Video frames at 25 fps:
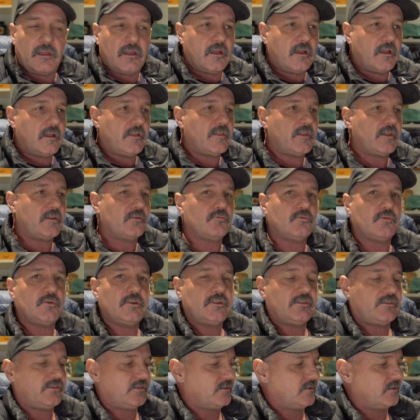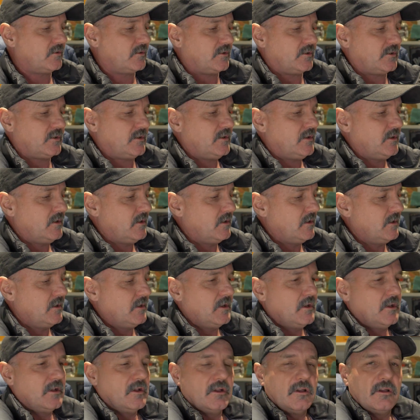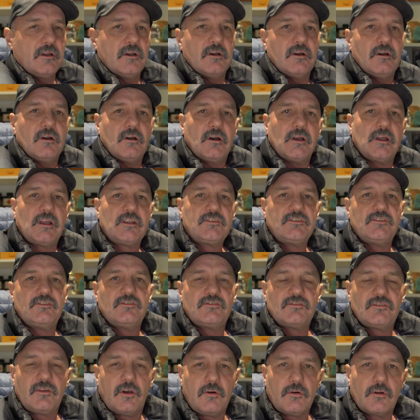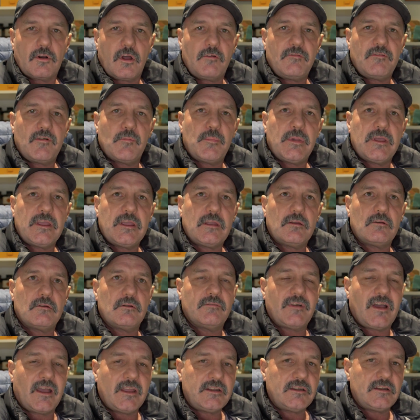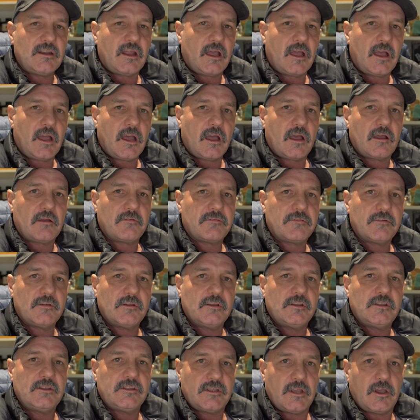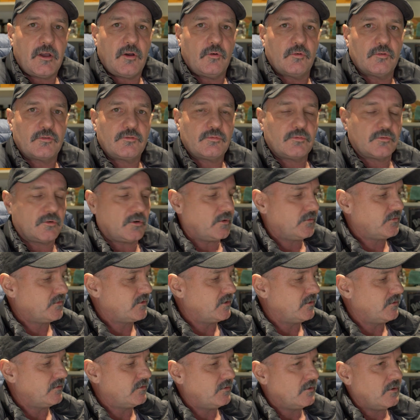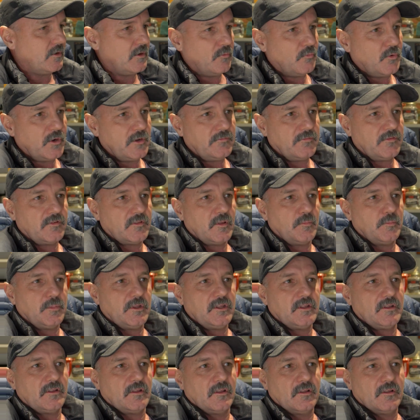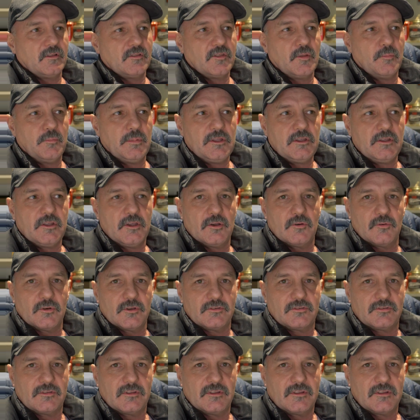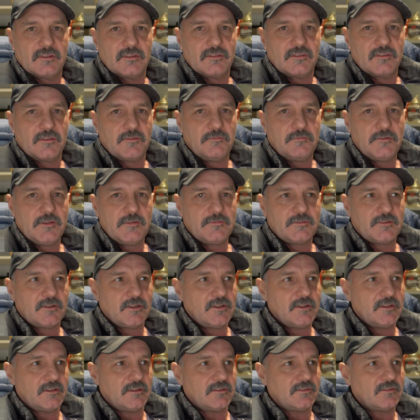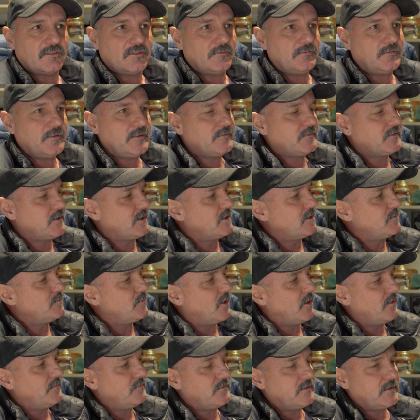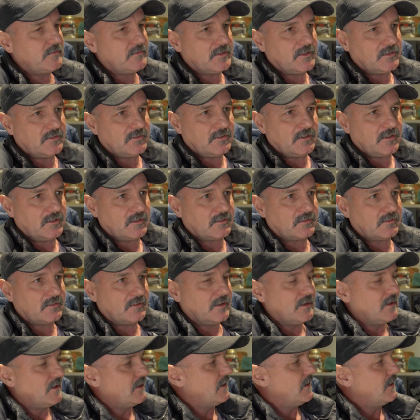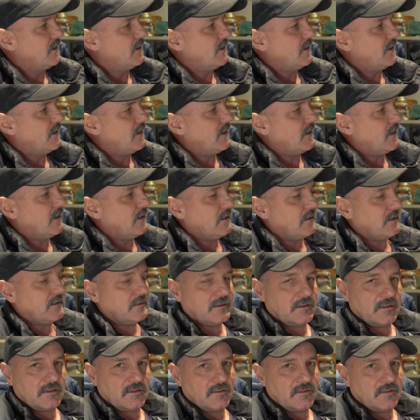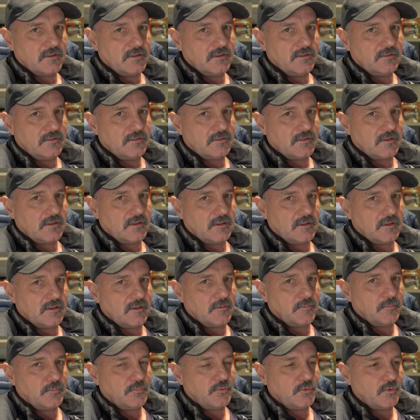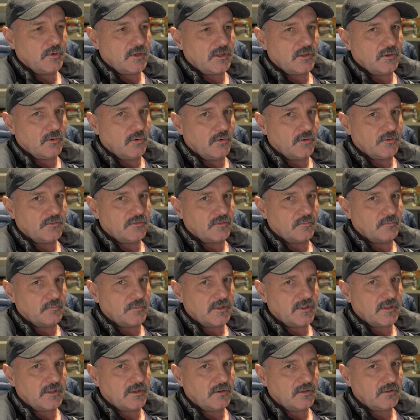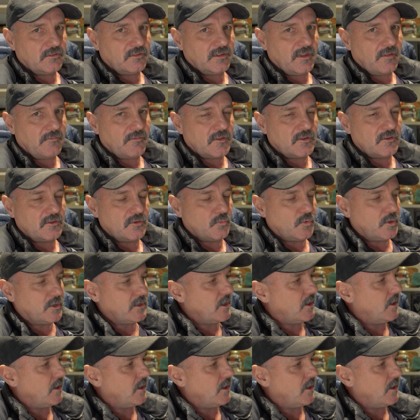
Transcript: And then recently, I actually sold off a pair of 8.5 EL Swarovskis and went for the big hooers, the 15s, the 15 by 56. And these are pretty awesome, but they're not something you want to